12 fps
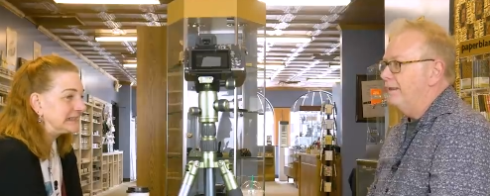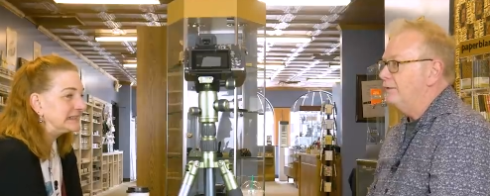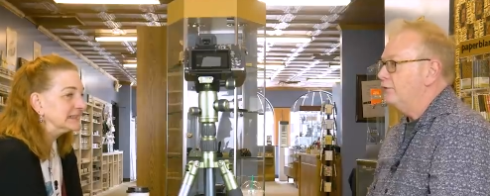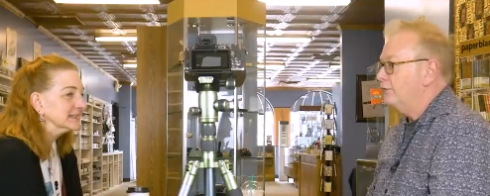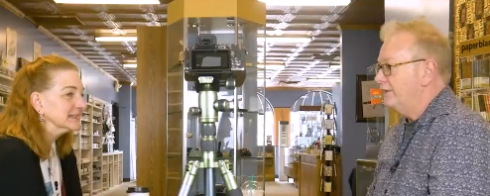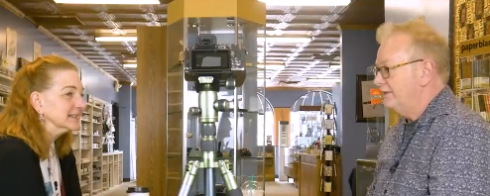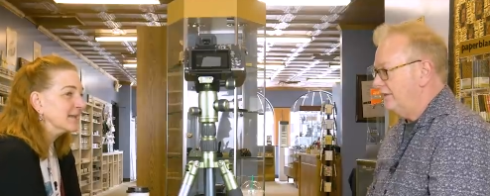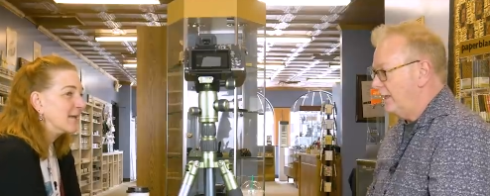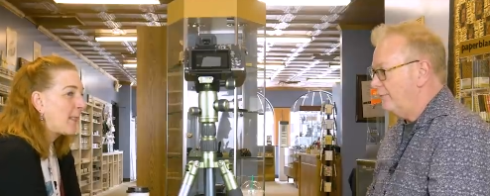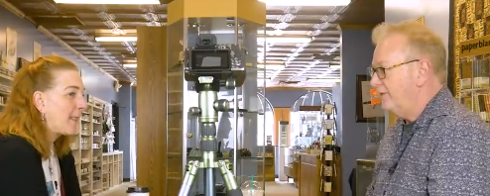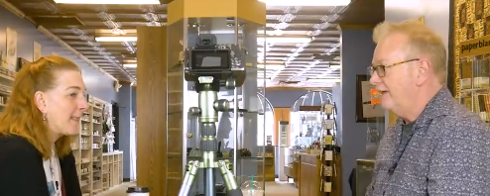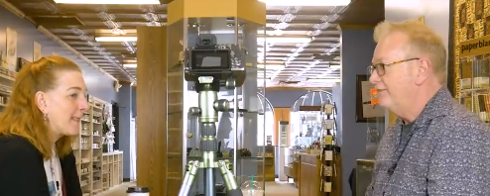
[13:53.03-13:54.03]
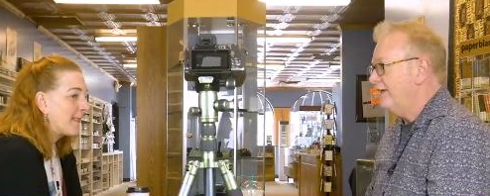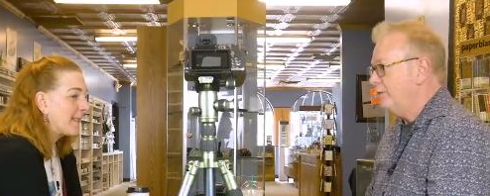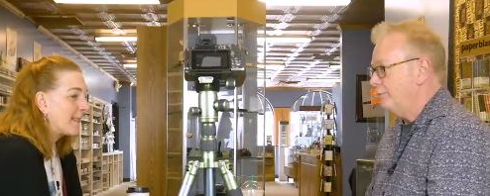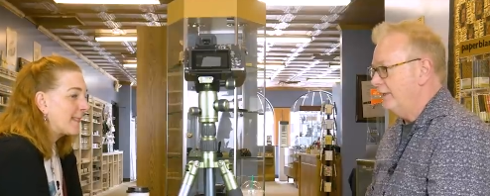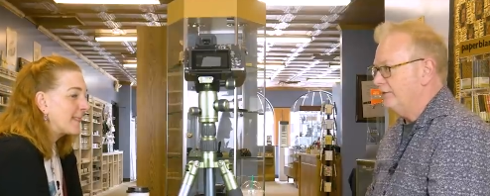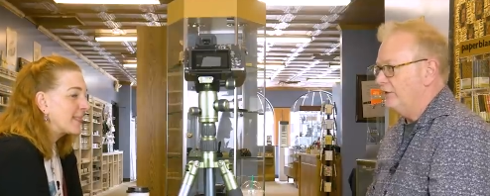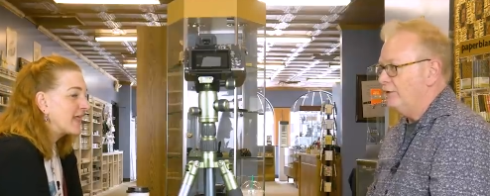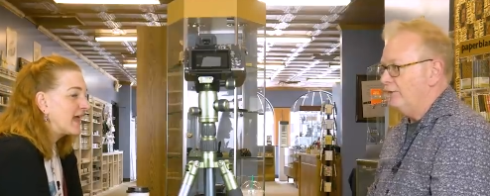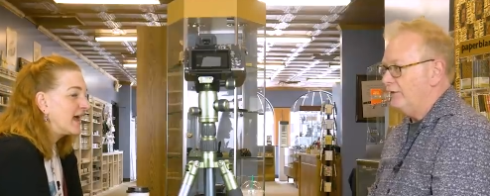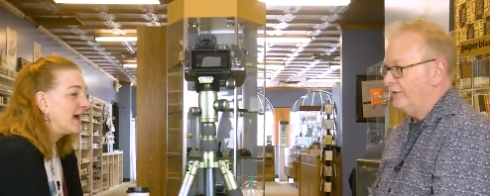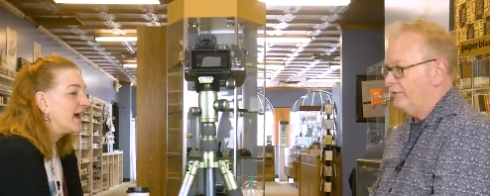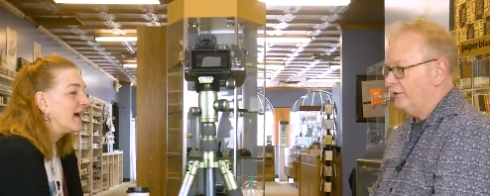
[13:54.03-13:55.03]
Speaker 1: Those are his top five fountain pens
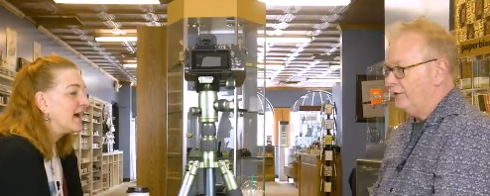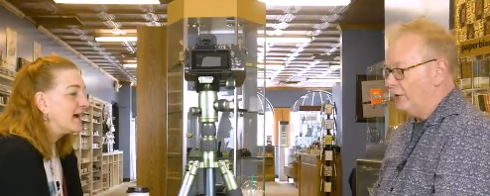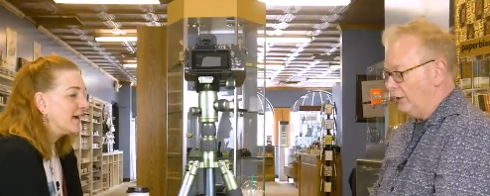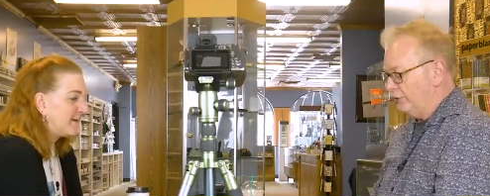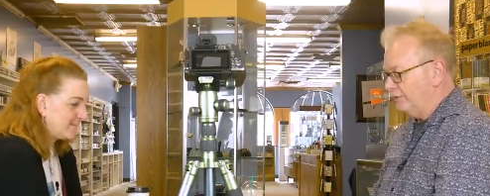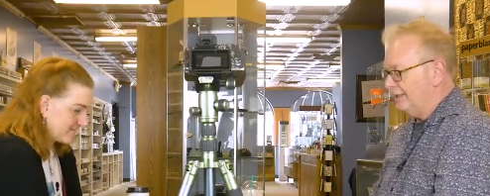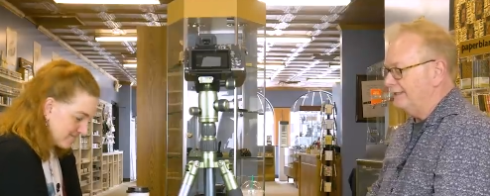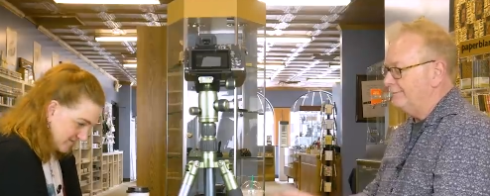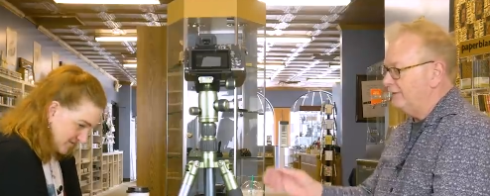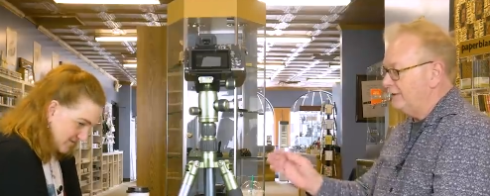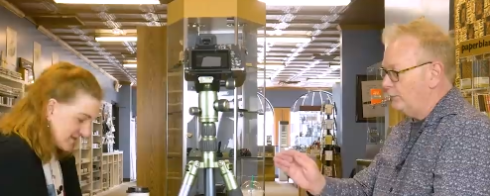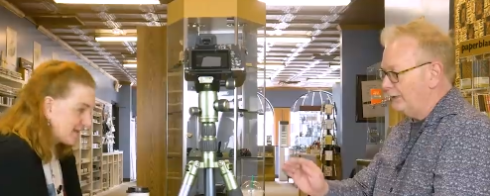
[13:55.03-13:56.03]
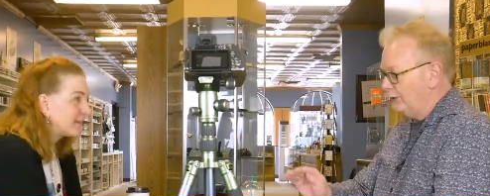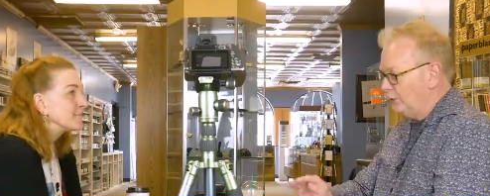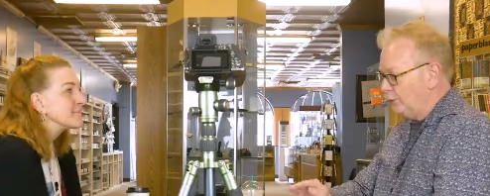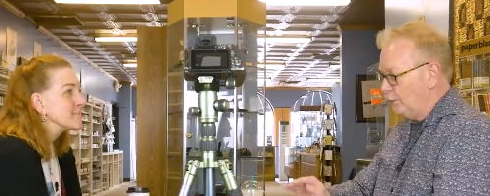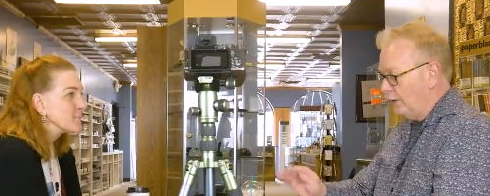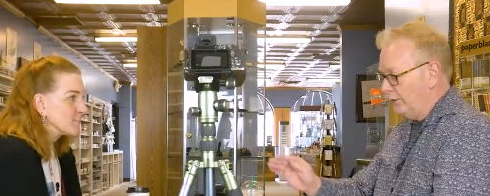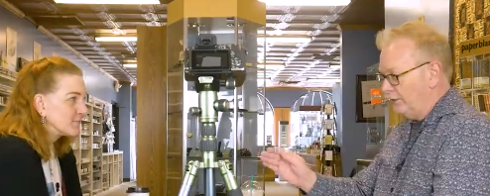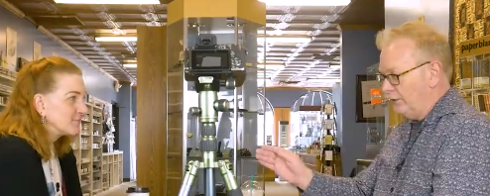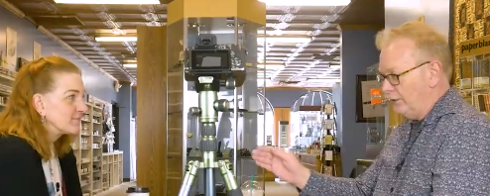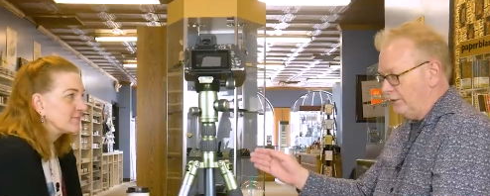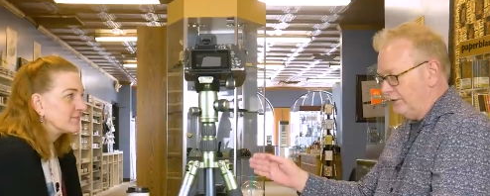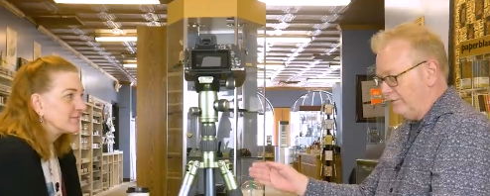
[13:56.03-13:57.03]
under $500. That's between
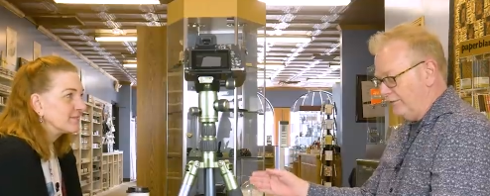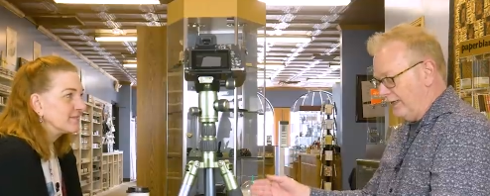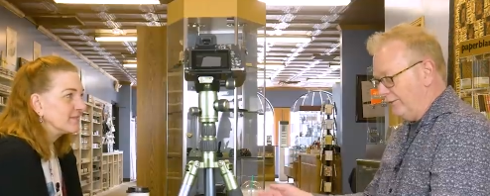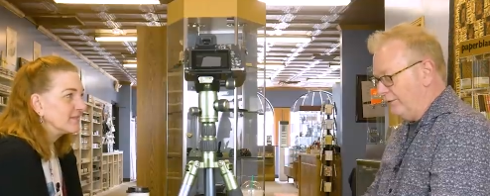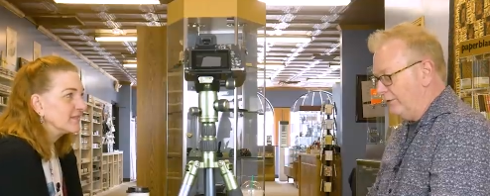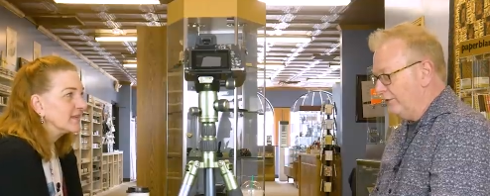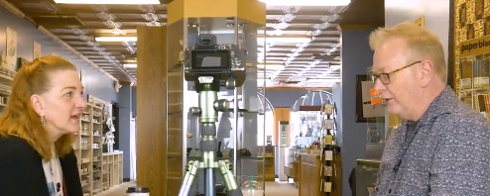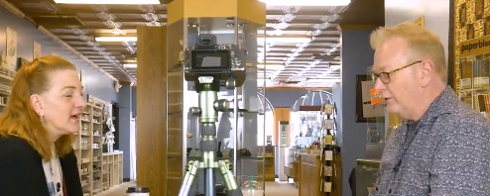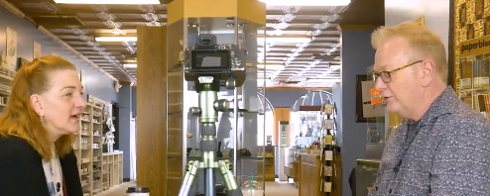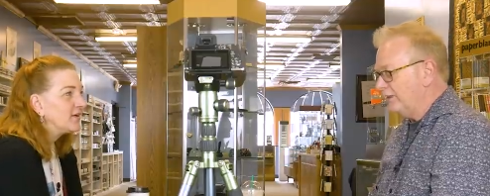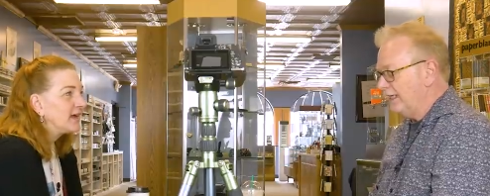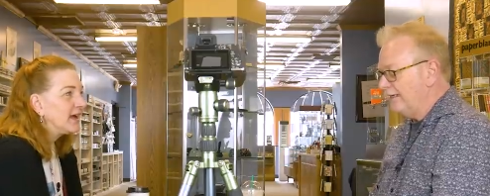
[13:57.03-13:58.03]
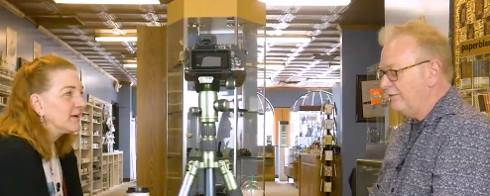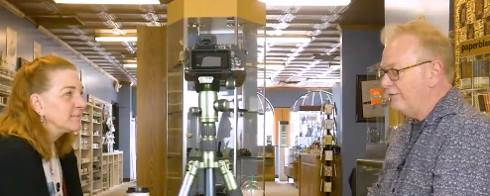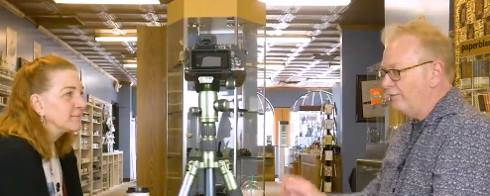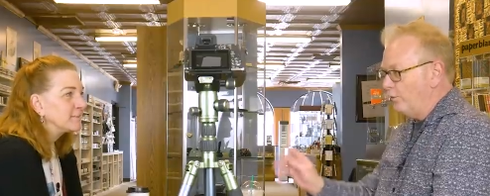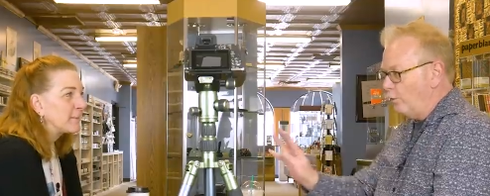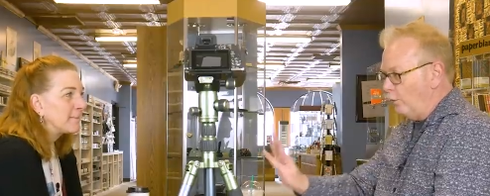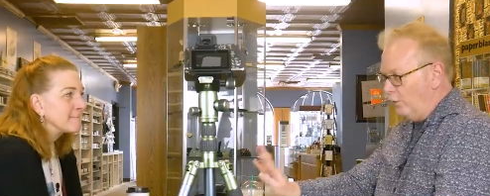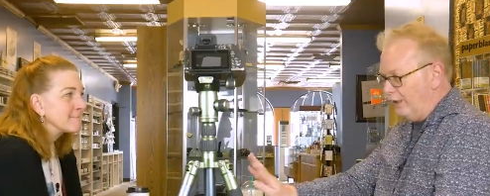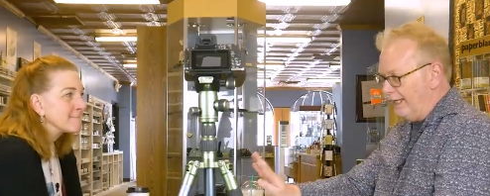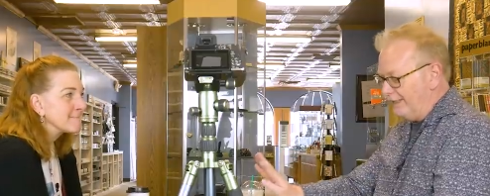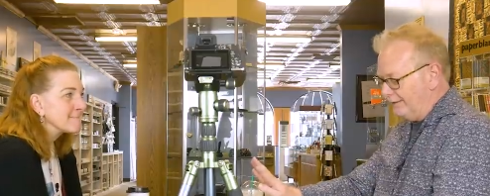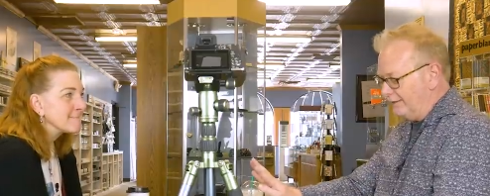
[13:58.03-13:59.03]
$200 and $500. Okay. In
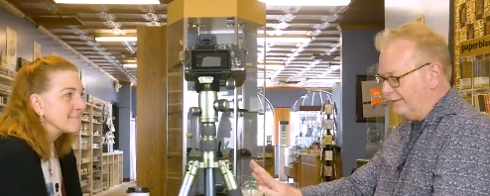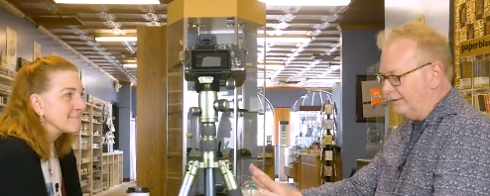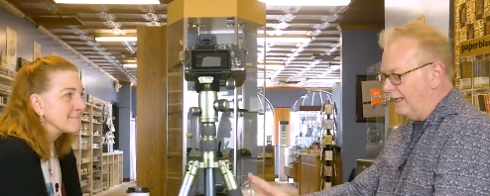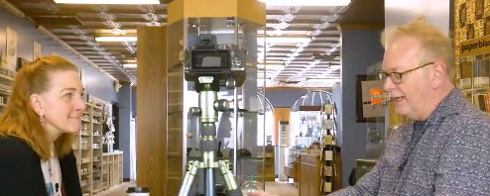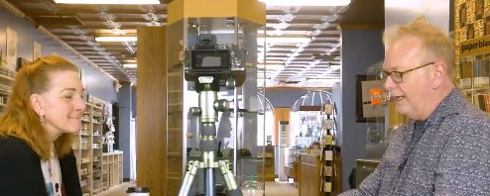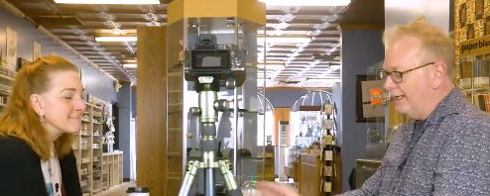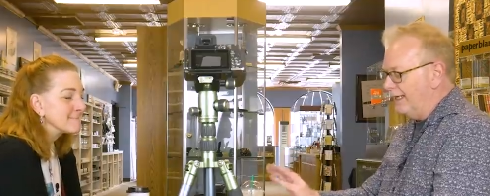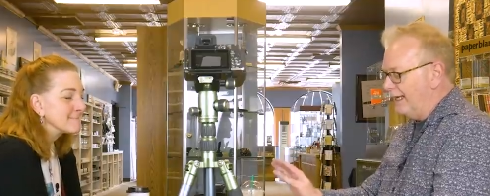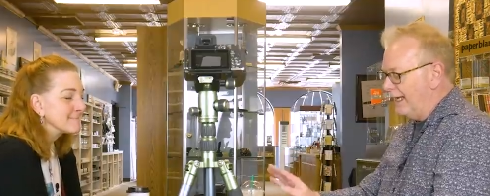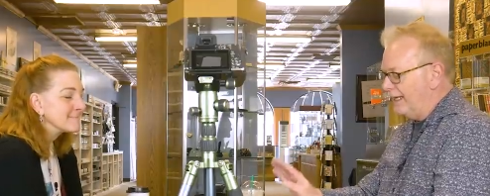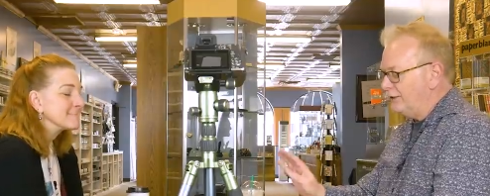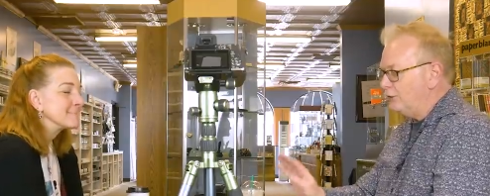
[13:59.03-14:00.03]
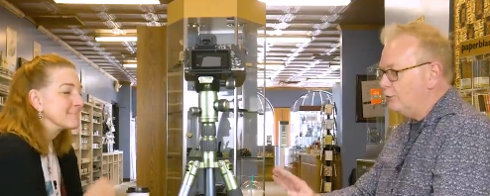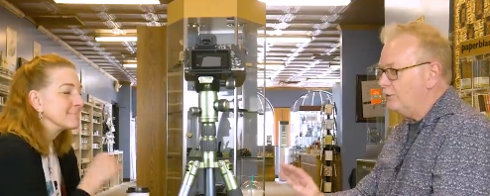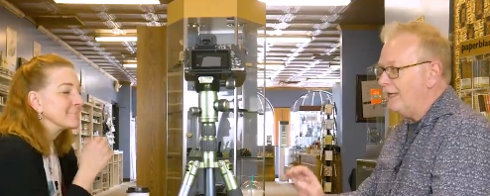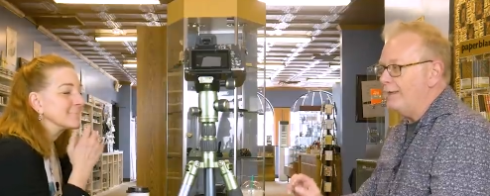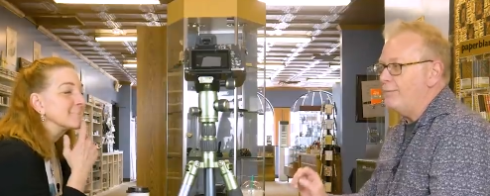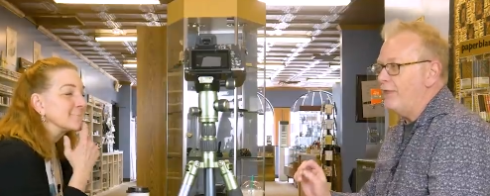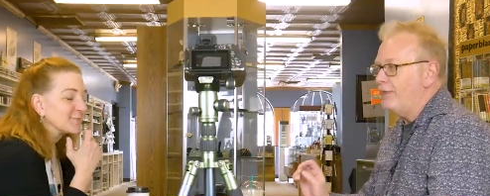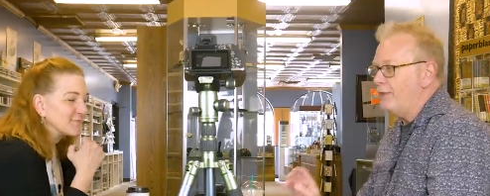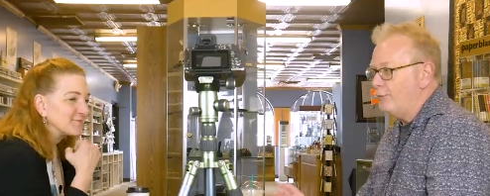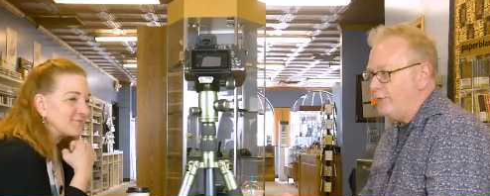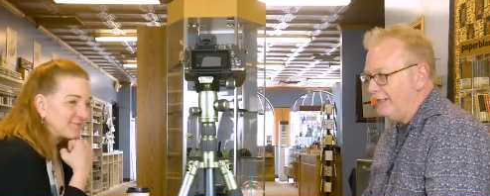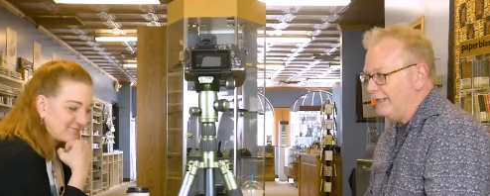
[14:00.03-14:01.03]
four guesses, can you name
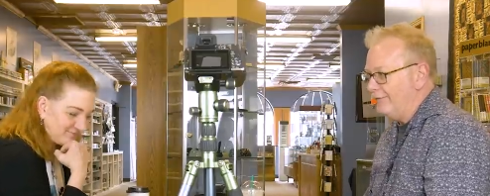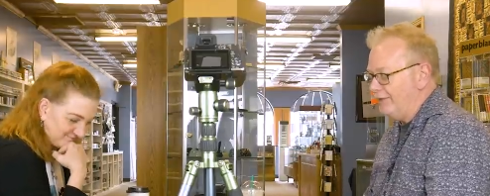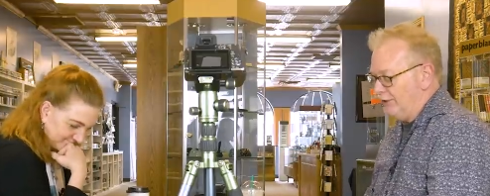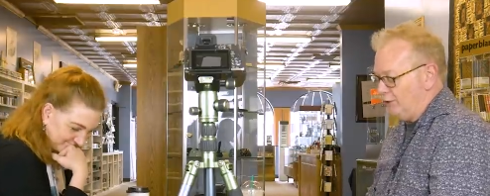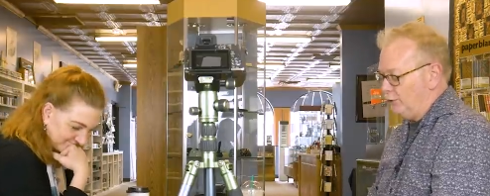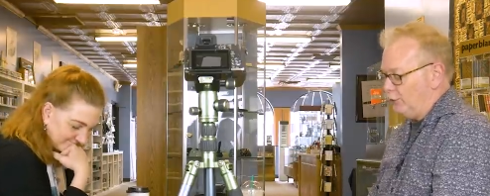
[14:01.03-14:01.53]
three of his